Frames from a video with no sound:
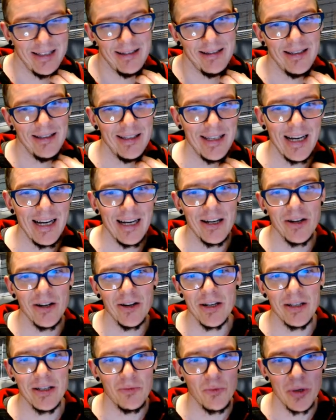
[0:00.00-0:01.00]
take a look
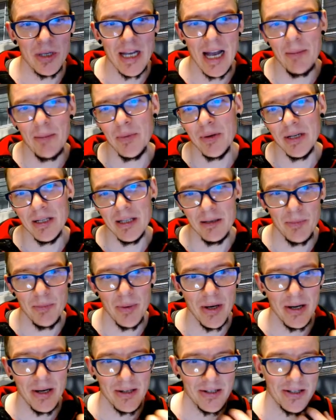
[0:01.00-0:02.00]
at what happened in the
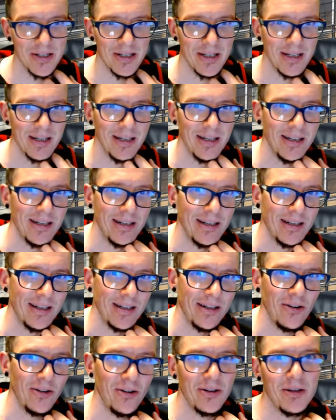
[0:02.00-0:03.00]
past.
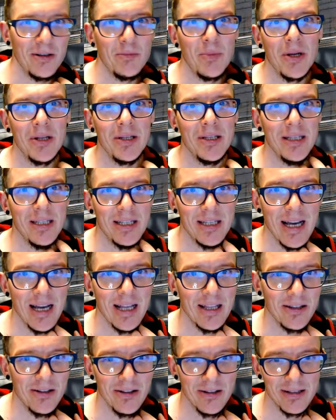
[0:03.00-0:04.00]
All the bloody
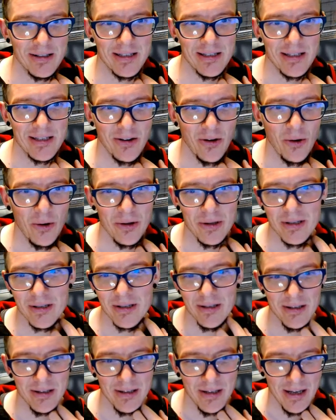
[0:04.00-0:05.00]
scandals, all
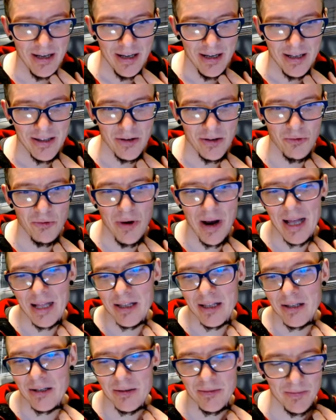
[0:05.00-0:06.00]
the
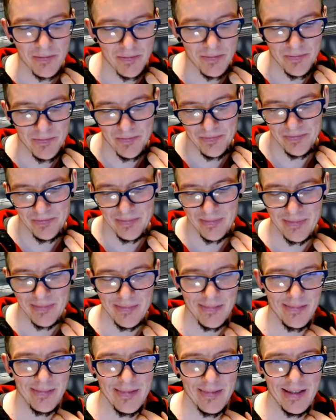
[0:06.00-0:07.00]
random
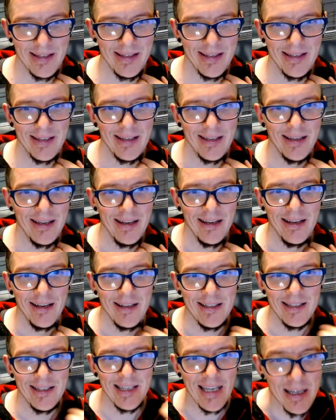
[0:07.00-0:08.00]

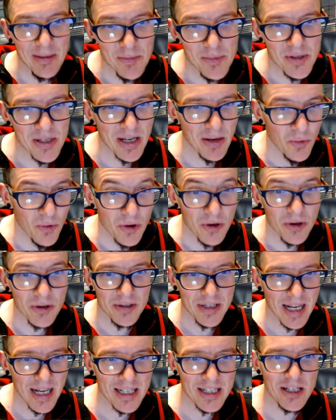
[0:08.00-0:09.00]
teams that were
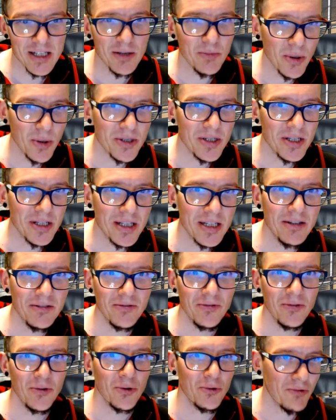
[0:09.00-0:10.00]
tested positive
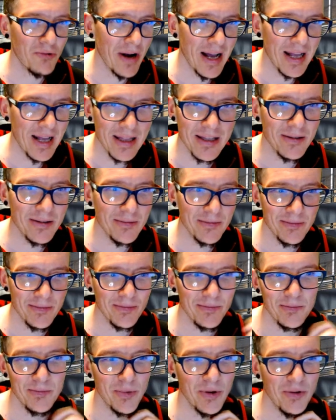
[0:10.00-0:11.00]
for random
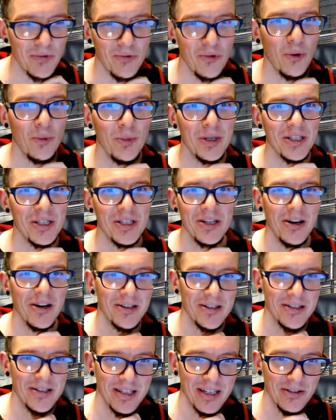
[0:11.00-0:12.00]

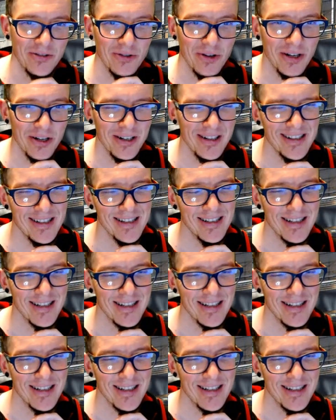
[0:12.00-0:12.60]
performance-enhancing drugs.